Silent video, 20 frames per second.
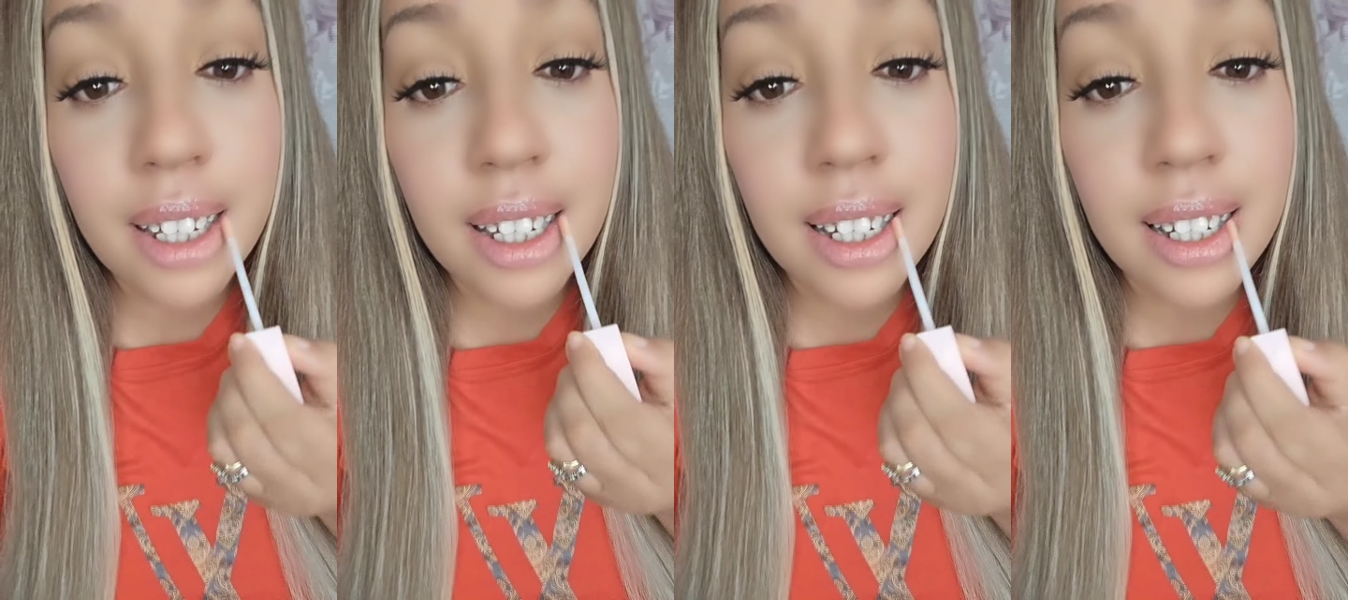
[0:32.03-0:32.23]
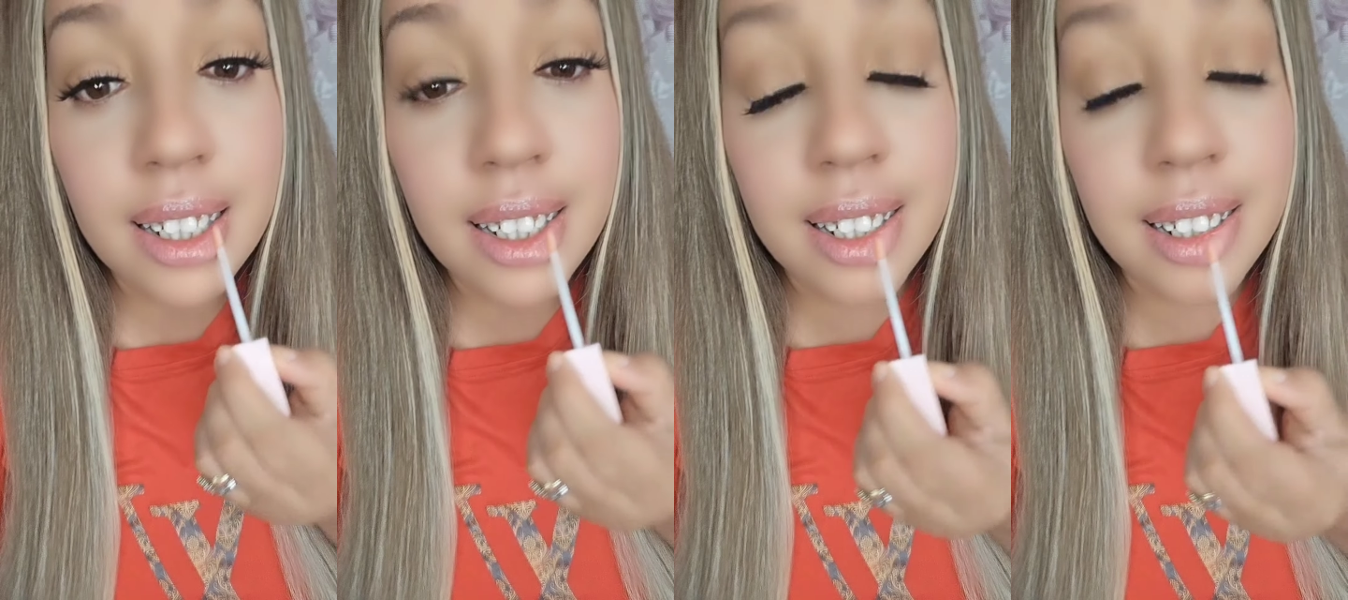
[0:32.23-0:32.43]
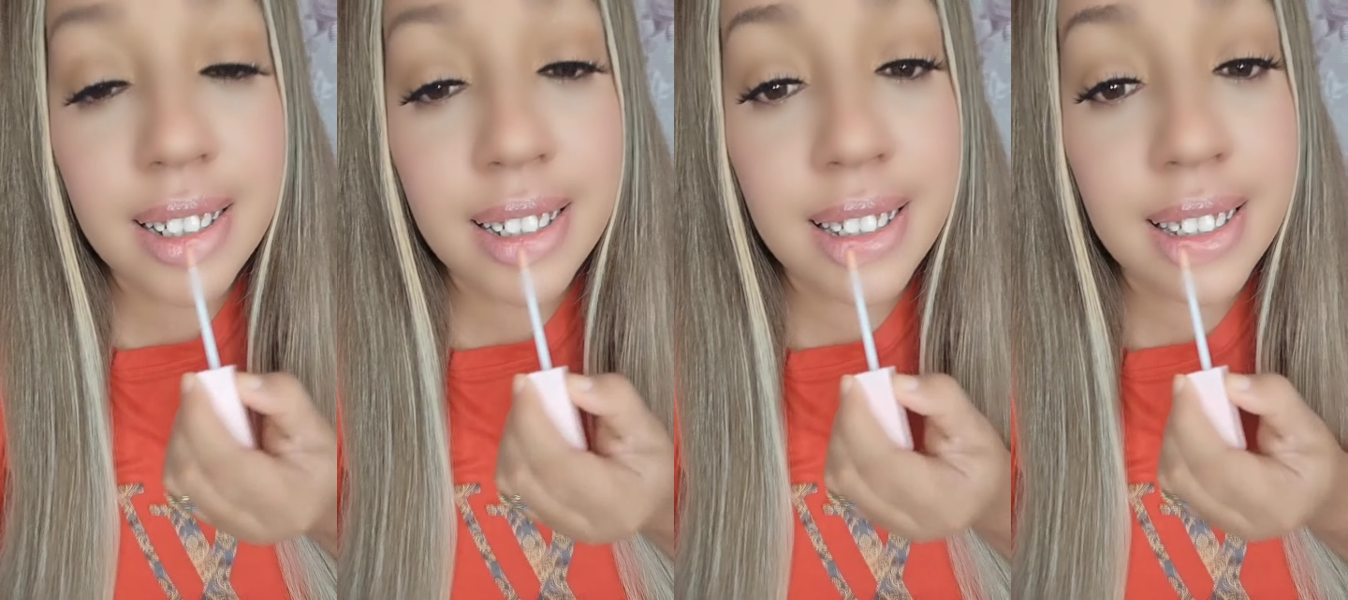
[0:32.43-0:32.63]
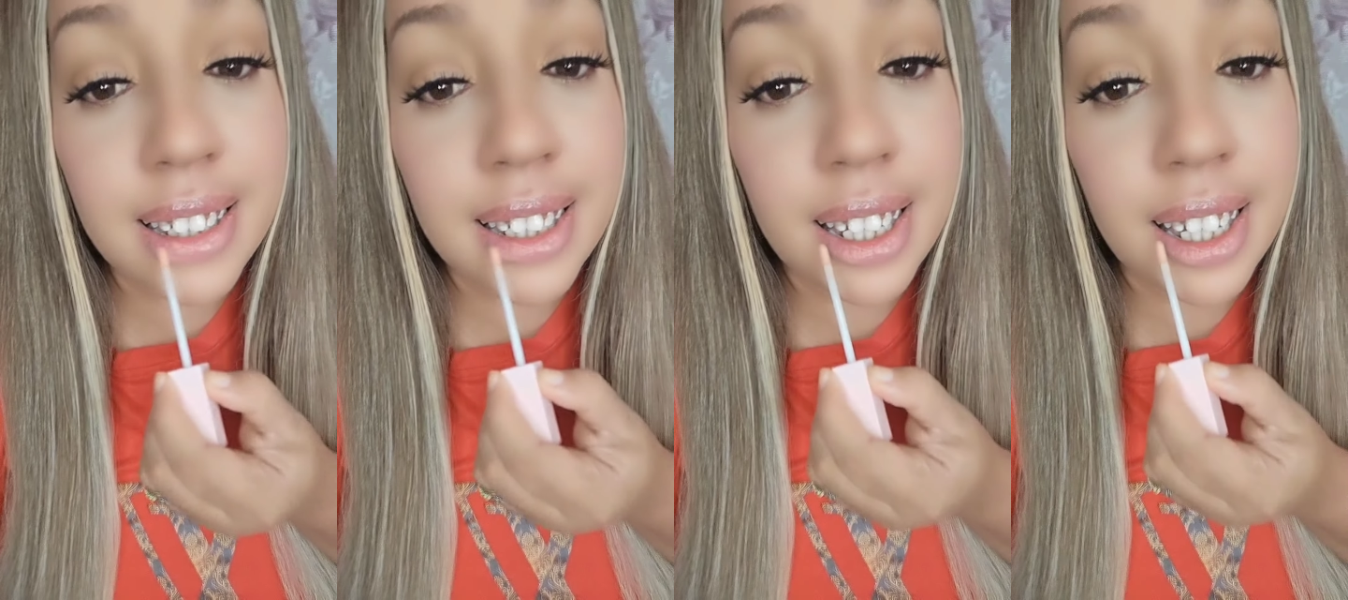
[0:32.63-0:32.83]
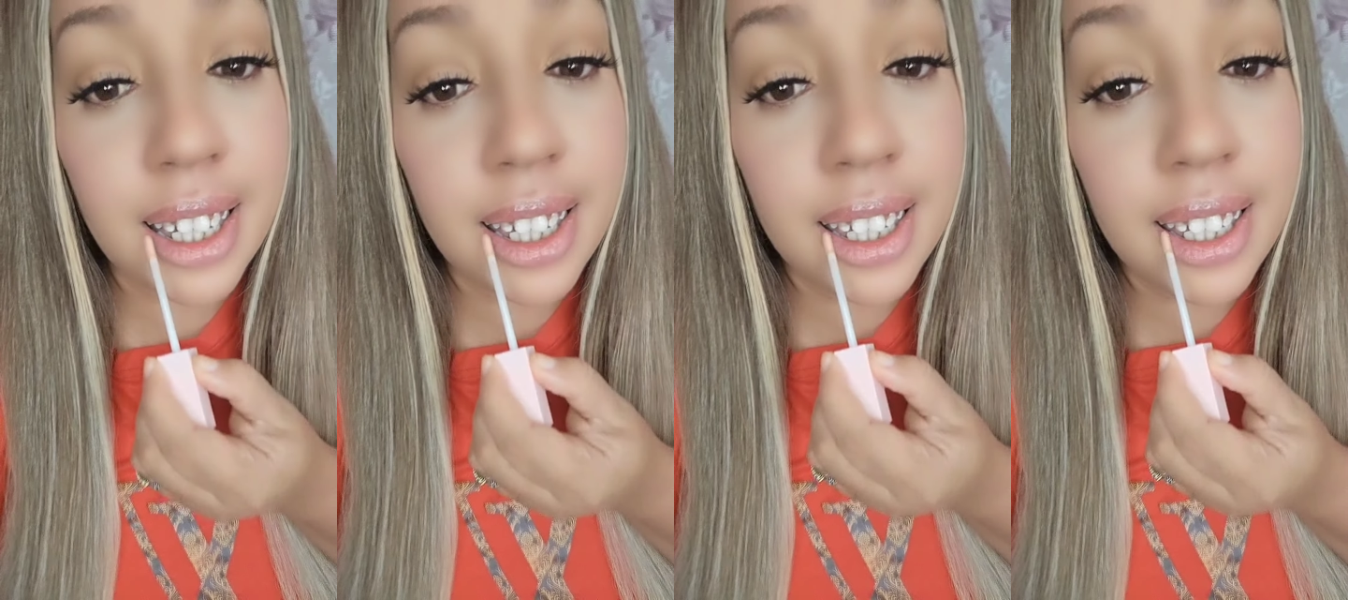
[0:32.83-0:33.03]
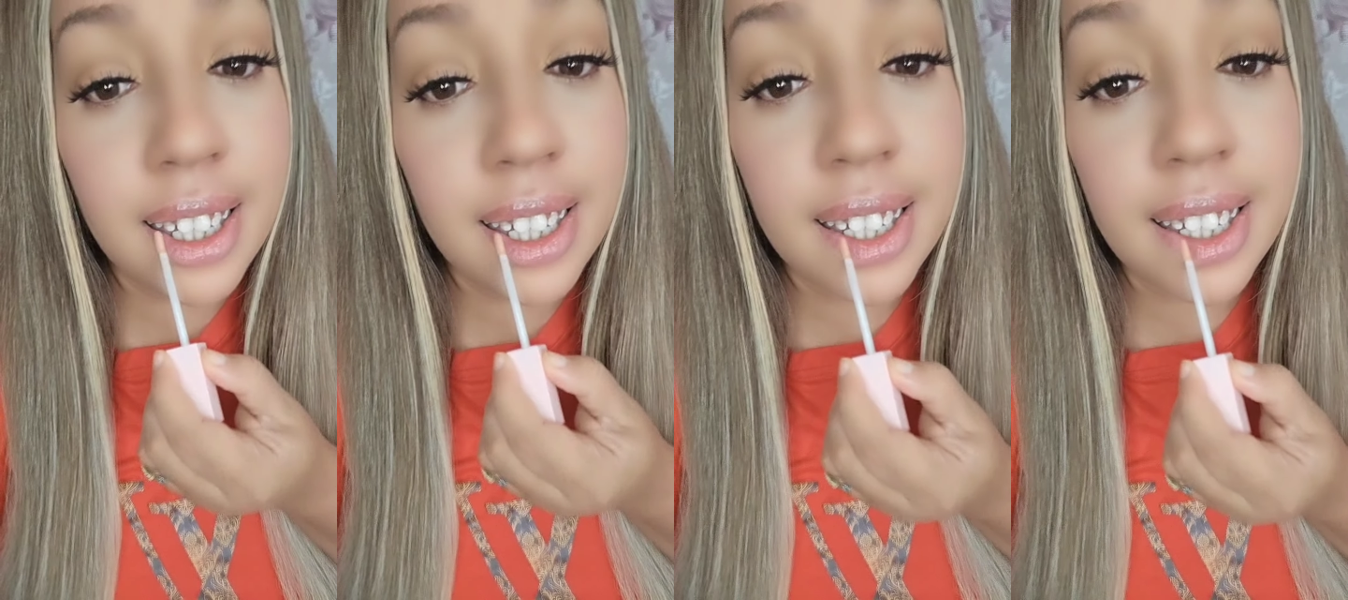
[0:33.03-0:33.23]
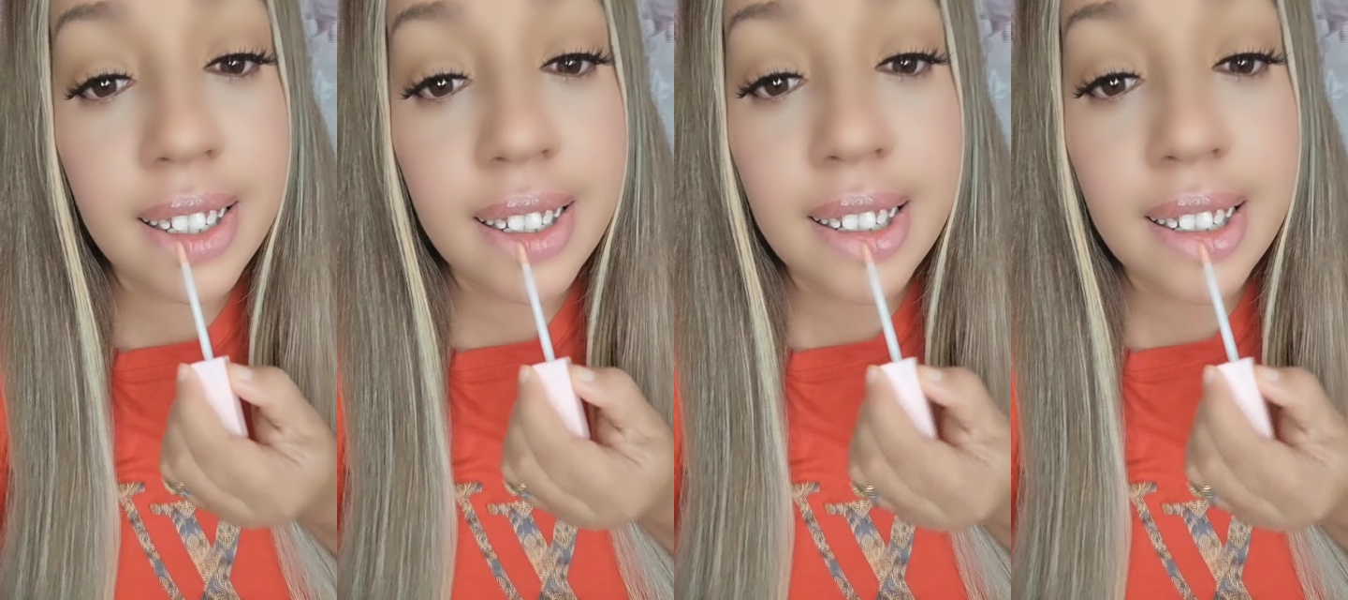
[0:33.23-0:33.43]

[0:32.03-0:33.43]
as you can see,